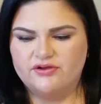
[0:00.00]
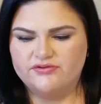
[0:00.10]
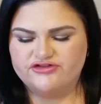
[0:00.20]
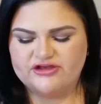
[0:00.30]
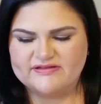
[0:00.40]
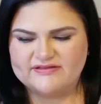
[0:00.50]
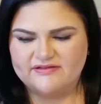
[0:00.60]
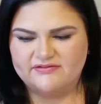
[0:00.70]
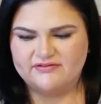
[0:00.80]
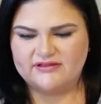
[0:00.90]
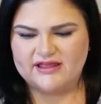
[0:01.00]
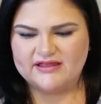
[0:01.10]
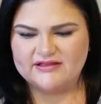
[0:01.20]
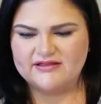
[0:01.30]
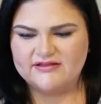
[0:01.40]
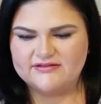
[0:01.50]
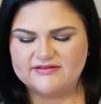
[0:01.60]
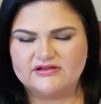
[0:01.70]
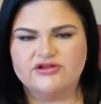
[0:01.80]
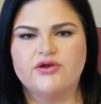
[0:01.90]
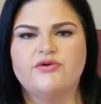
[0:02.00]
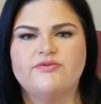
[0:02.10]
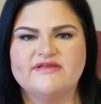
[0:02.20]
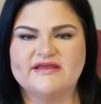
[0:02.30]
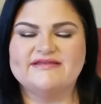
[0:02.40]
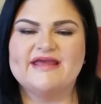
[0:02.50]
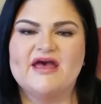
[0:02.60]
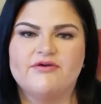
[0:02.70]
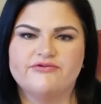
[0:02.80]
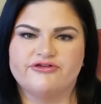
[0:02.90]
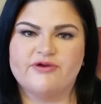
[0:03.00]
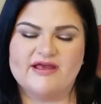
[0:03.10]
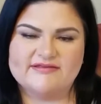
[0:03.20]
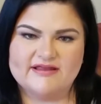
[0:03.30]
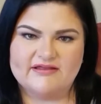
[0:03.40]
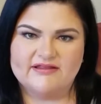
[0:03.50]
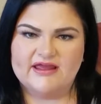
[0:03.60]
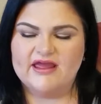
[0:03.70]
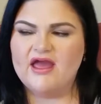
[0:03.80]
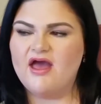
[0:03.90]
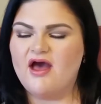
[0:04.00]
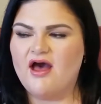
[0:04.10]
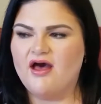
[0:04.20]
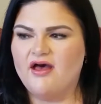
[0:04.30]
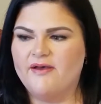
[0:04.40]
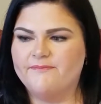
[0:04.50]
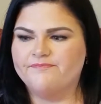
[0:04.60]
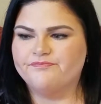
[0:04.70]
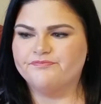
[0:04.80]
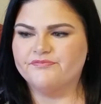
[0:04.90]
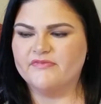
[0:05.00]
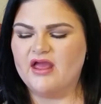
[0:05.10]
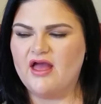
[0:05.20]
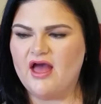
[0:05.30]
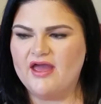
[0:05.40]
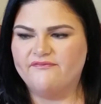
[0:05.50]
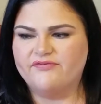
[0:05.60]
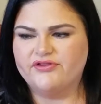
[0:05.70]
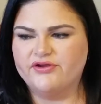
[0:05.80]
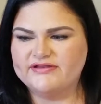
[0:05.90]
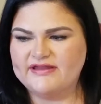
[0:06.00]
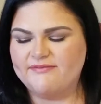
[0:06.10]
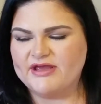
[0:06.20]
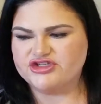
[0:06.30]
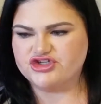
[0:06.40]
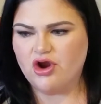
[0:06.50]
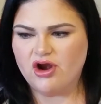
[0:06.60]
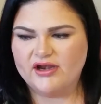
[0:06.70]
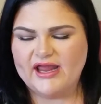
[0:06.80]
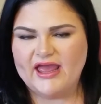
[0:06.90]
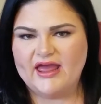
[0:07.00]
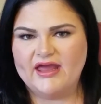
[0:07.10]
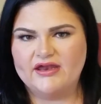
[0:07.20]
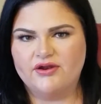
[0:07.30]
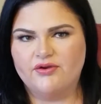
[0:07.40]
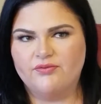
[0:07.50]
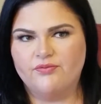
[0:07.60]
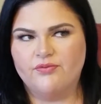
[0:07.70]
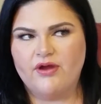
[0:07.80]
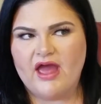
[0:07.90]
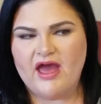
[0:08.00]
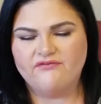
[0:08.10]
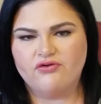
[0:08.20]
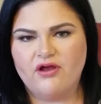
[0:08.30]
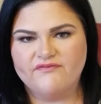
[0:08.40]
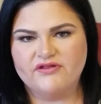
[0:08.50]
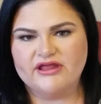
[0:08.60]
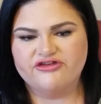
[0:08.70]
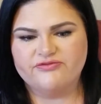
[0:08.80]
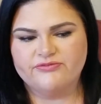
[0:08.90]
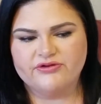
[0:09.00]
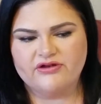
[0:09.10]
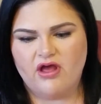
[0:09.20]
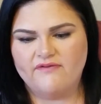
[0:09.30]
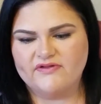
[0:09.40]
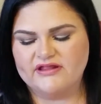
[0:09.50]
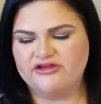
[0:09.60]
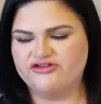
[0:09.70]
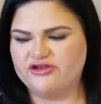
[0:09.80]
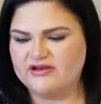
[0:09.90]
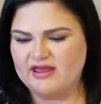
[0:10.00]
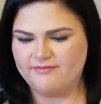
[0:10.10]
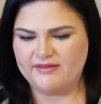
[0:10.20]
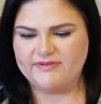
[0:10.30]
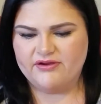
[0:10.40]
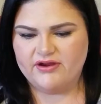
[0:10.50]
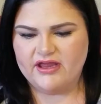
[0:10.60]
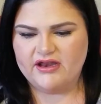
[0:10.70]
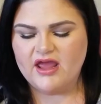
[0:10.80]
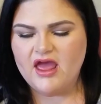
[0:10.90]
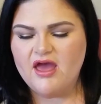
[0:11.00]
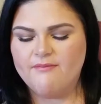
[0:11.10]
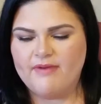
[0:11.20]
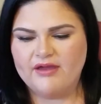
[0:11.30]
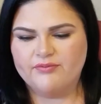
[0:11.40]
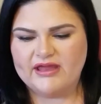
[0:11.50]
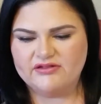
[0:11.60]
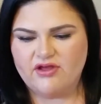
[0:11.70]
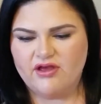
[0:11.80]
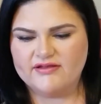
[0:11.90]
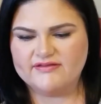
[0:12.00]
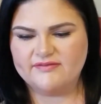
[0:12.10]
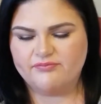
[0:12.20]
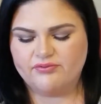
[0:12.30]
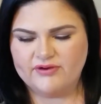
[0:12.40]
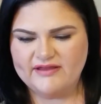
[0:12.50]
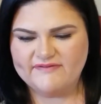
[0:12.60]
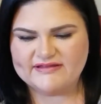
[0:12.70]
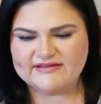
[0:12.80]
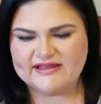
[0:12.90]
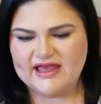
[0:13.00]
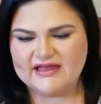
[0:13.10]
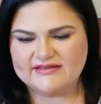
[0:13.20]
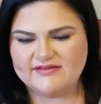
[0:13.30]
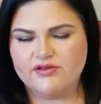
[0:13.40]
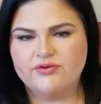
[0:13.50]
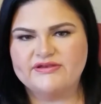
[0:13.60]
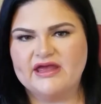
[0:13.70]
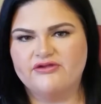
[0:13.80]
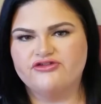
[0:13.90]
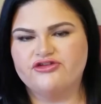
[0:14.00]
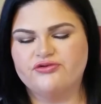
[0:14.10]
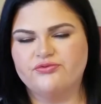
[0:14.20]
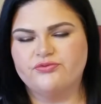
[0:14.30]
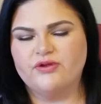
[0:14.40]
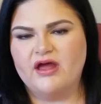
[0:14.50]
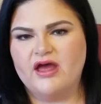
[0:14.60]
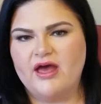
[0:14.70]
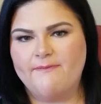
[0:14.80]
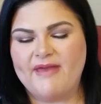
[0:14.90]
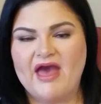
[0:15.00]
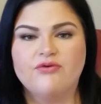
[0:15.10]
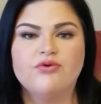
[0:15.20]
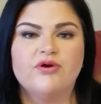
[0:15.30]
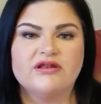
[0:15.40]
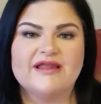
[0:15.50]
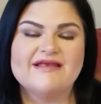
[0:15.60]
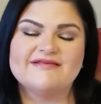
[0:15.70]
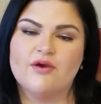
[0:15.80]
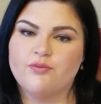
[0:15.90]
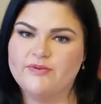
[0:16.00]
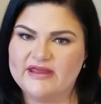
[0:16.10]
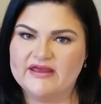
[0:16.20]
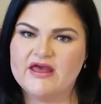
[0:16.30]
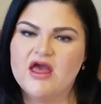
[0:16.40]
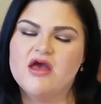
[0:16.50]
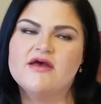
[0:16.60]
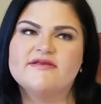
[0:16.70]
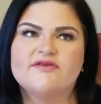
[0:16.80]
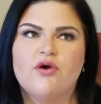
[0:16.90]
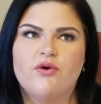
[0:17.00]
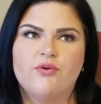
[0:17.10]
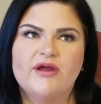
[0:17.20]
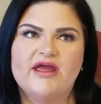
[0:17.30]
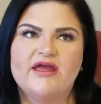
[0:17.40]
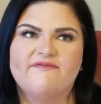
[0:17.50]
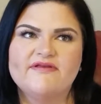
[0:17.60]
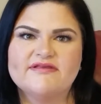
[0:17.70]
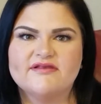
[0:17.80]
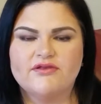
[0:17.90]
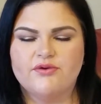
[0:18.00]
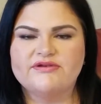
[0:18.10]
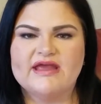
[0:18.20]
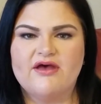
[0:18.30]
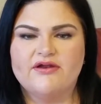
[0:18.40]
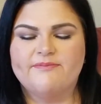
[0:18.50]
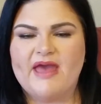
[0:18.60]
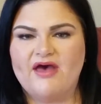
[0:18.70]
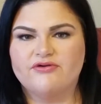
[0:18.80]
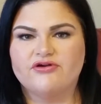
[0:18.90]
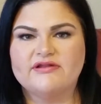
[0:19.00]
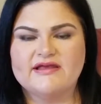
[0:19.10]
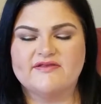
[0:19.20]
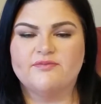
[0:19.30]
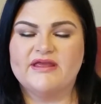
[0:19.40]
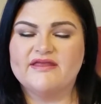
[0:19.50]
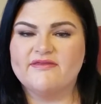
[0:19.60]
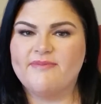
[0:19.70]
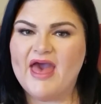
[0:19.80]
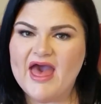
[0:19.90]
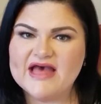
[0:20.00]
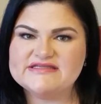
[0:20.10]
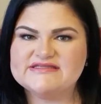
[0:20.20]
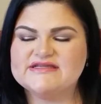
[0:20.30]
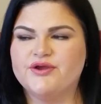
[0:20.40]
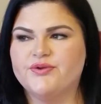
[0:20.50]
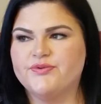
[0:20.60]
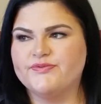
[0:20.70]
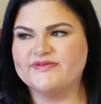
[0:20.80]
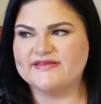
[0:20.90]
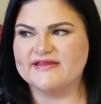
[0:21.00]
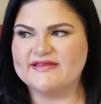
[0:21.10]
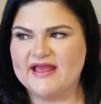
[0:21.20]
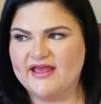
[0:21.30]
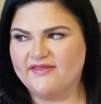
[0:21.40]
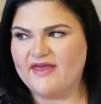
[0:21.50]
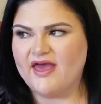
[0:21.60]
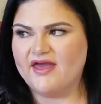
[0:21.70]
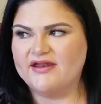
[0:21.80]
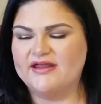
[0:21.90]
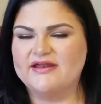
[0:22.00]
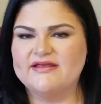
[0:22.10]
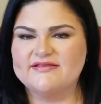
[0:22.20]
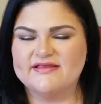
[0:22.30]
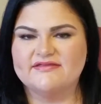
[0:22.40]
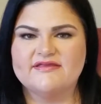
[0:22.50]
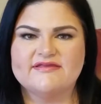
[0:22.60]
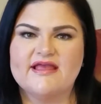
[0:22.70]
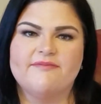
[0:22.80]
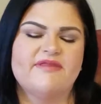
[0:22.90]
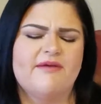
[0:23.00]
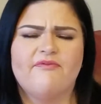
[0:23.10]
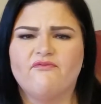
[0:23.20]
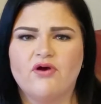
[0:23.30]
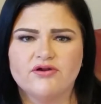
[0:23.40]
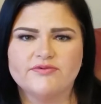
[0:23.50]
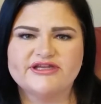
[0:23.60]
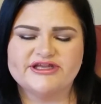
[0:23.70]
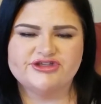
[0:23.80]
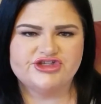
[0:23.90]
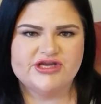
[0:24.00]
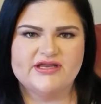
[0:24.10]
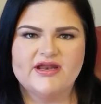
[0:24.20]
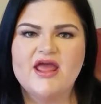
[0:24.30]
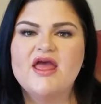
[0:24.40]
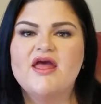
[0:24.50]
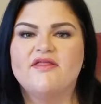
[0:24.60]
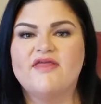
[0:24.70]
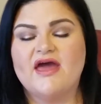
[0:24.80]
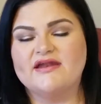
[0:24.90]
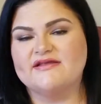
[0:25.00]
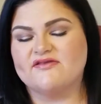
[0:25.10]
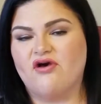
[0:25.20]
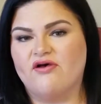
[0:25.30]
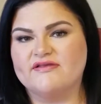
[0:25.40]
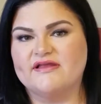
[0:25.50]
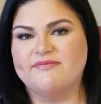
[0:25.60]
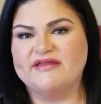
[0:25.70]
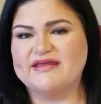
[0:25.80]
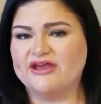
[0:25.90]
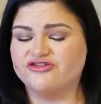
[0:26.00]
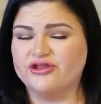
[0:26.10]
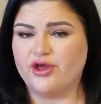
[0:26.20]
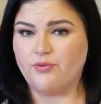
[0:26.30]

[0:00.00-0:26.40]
just like slows down drastically. I've looked at my chart, and after ovulation, between ovulation and my period, my weight loss previously had slowed down to a pound or less a week. So if it slowed down a pound or less a week in the past, who's to say that it isn't the same type of water retention that is causing me to actually go